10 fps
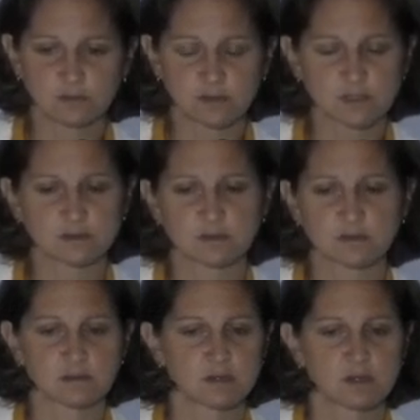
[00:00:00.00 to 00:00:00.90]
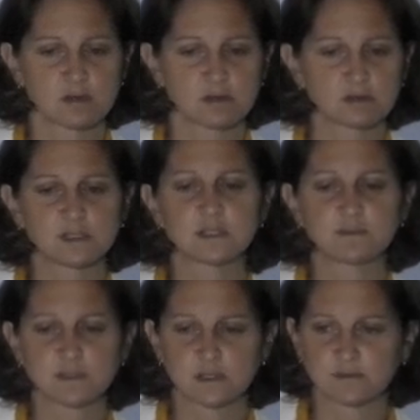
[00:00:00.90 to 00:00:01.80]
it's
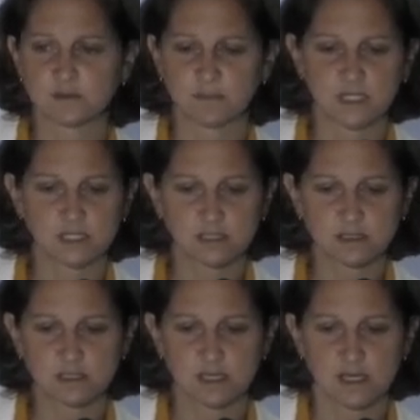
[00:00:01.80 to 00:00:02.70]
60% of the patient,